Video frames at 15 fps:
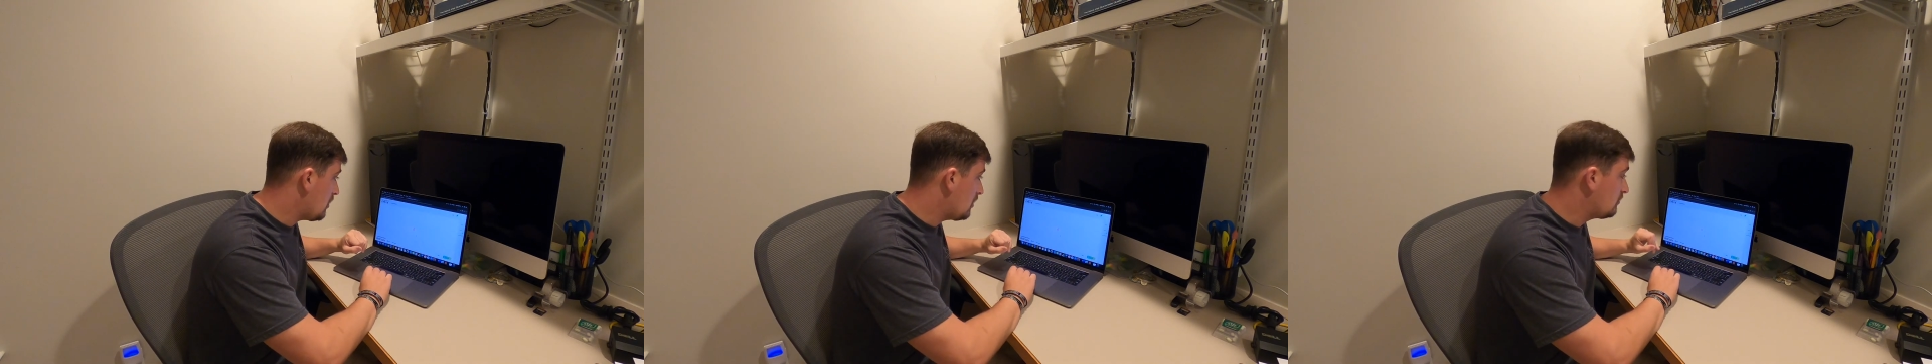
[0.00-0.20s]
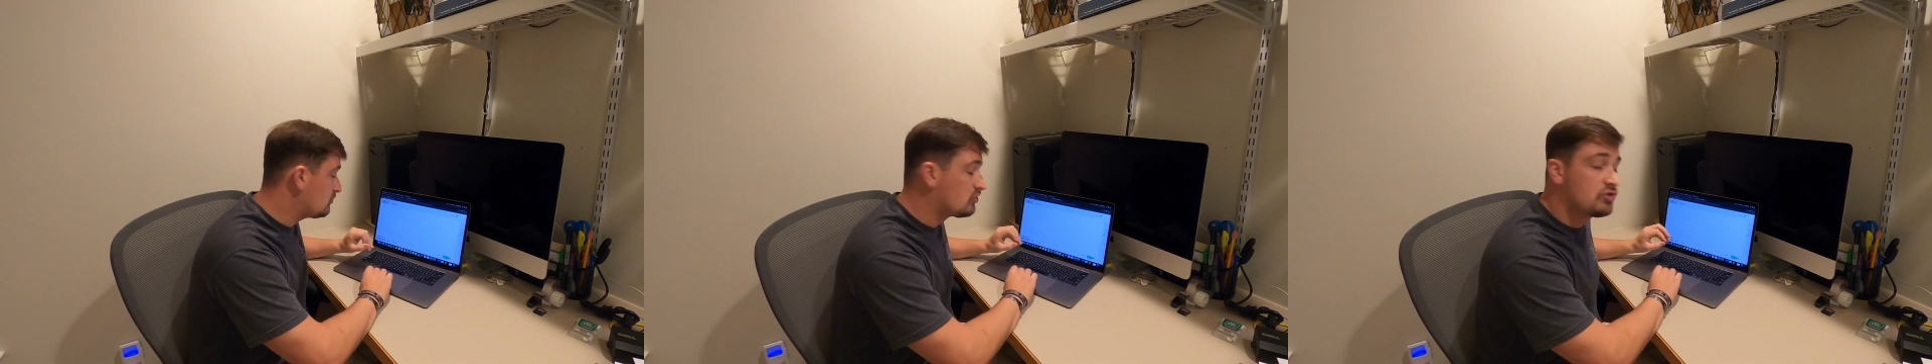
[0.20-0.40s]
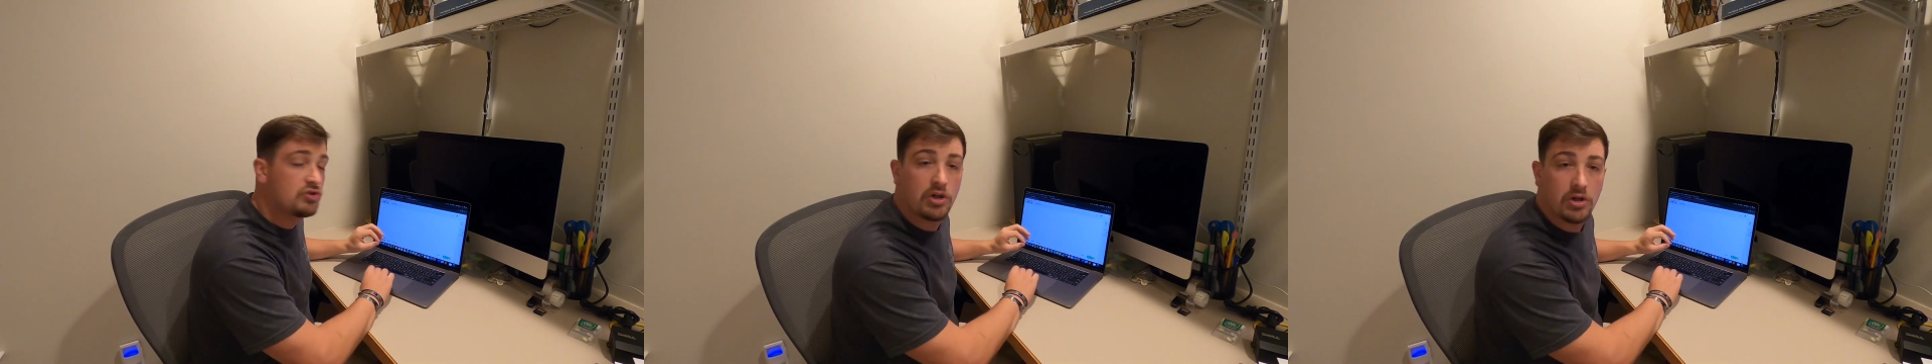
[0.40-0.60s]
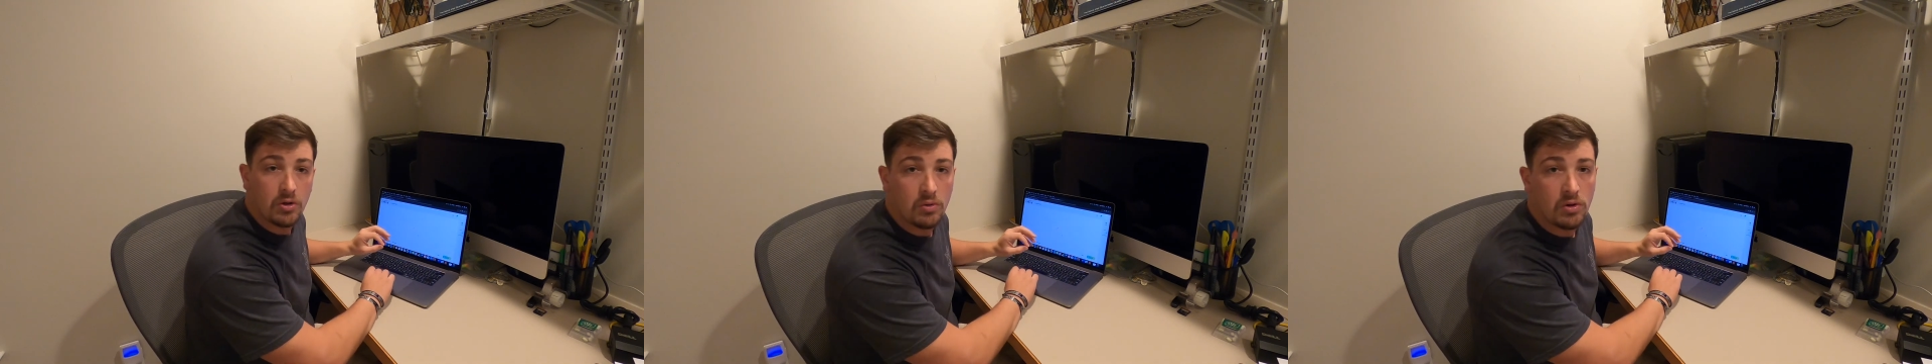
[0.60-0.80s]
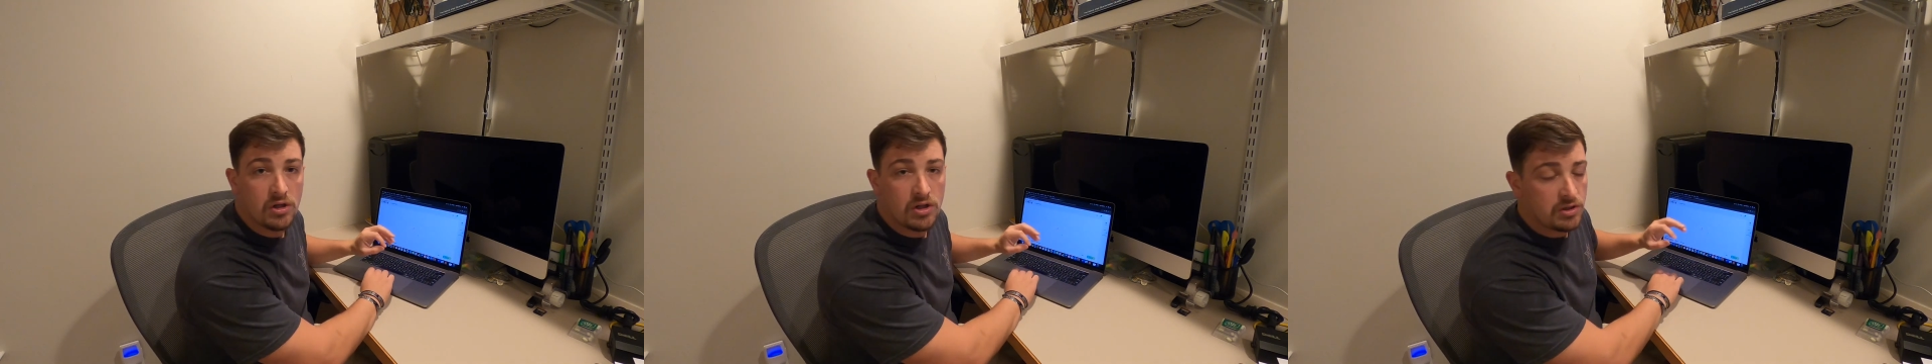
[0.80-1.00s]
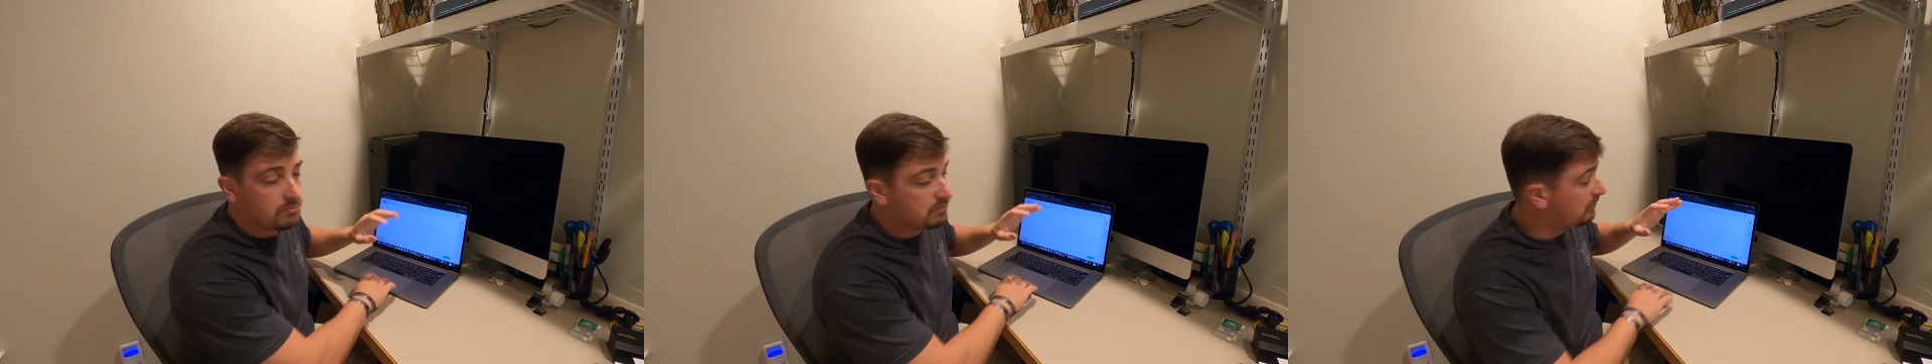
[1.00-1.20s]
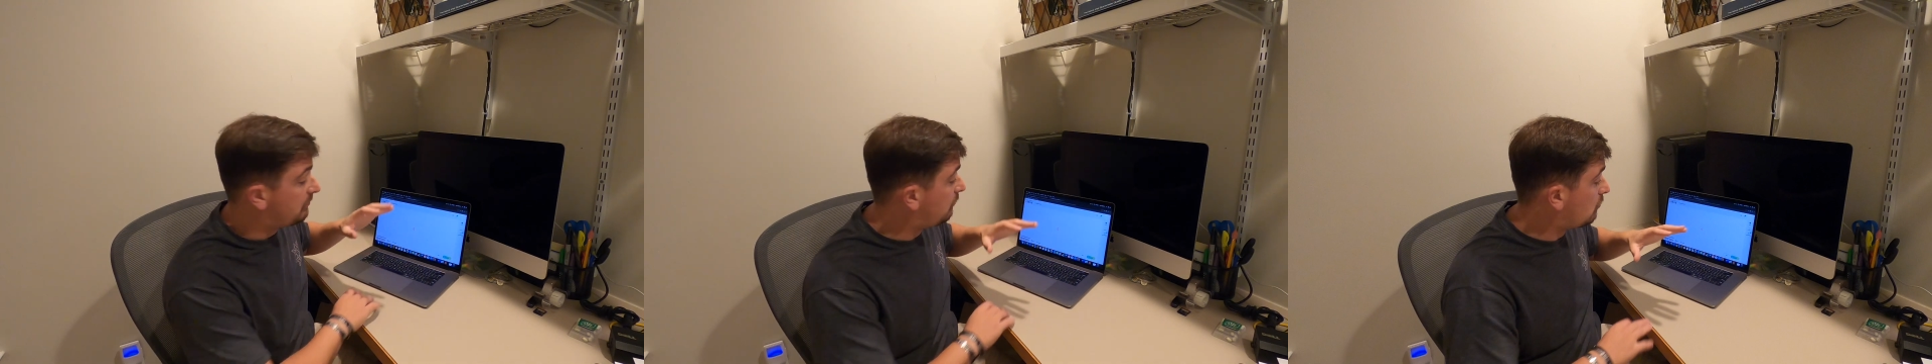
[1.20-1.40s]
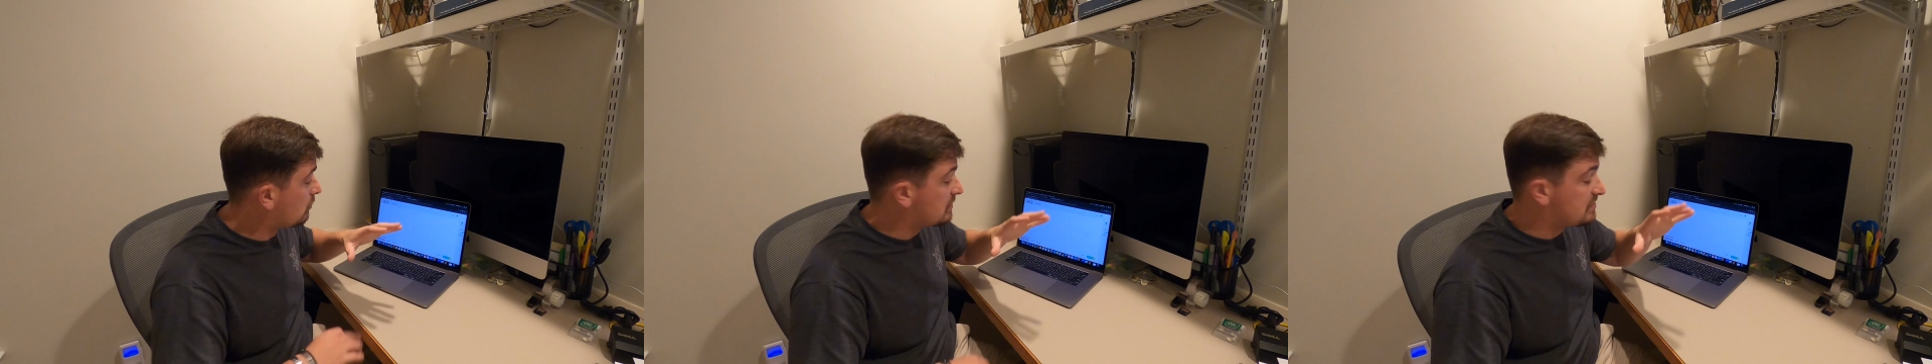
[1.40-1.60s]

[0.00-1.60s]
So before,